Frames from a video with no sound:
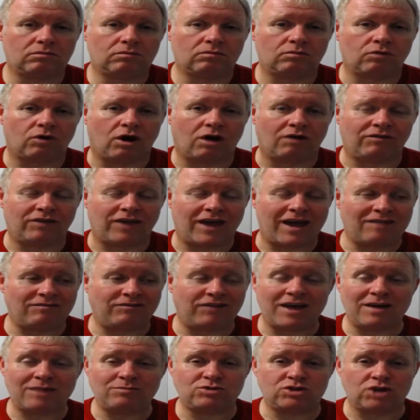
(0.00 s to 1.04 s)
over there,
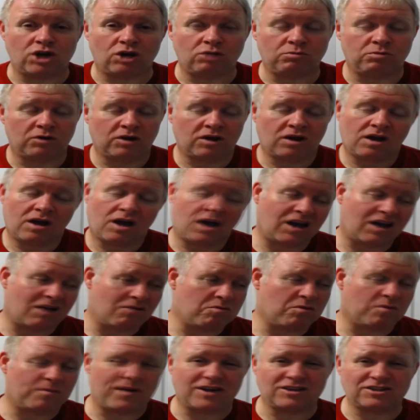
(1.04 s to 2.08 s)
VapeTube, and give them
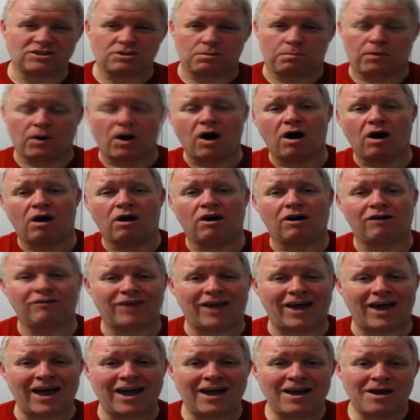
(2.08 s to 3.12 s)
a bit of support over
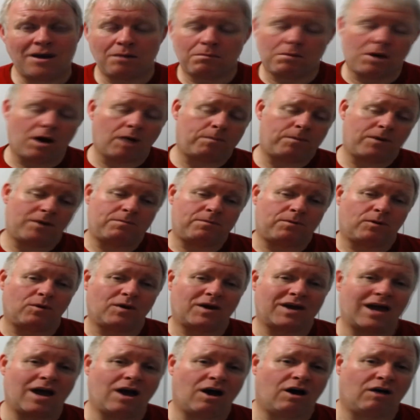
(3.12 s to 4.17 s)
there. More people
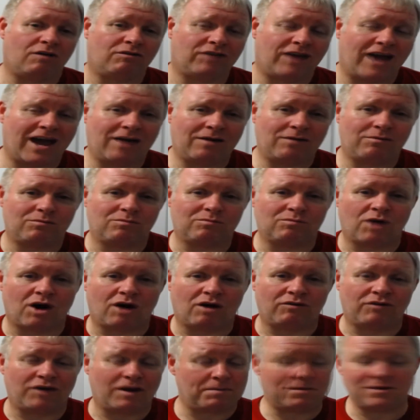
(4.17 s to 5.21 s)
looking at over there, more
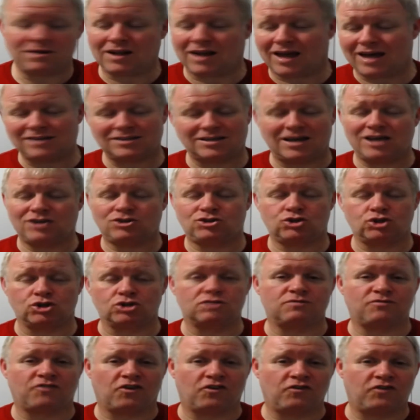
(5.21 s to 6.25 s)
vaping. Like I say, it's
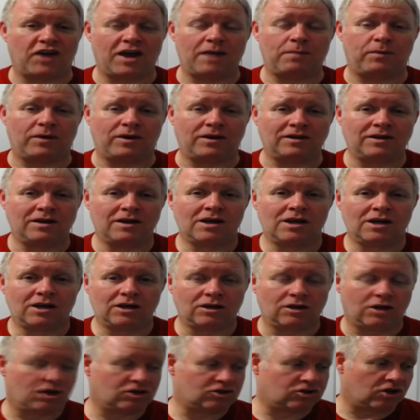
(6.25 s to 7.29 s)
just for vaping,
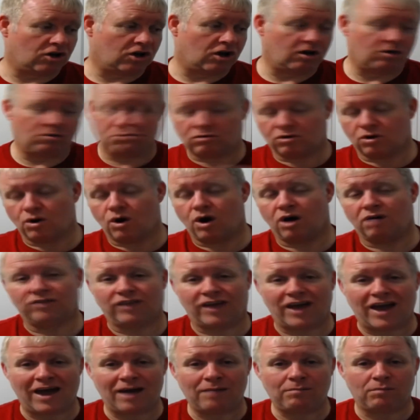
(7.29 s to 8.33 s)
you know, so go over
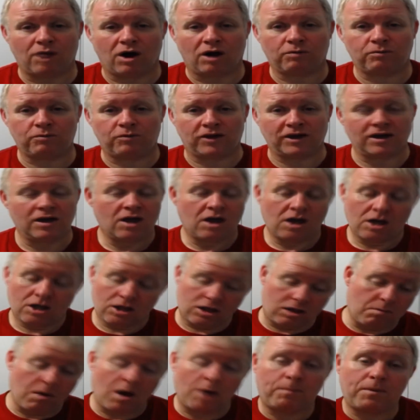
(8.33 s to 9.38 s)
there, more thing. And the
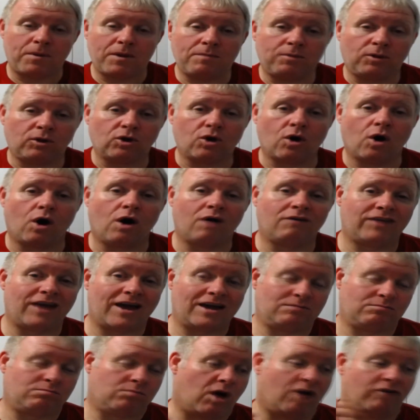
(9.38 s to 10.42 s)
more people go over there,
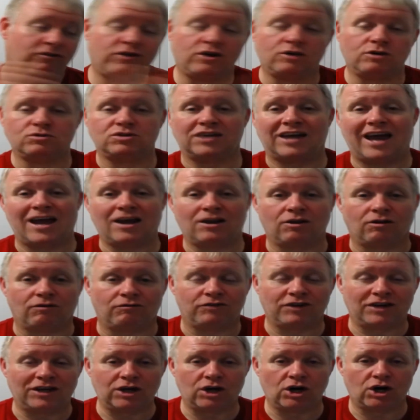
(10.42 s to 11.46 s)
and more views are getting on
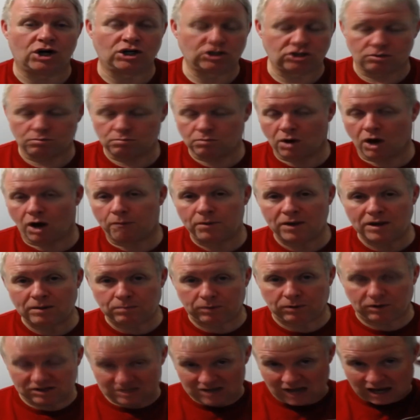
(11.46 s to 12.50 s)
videos, and more
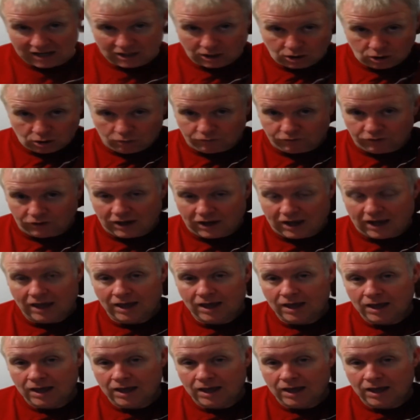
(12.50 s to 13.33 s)
people are signing up for it,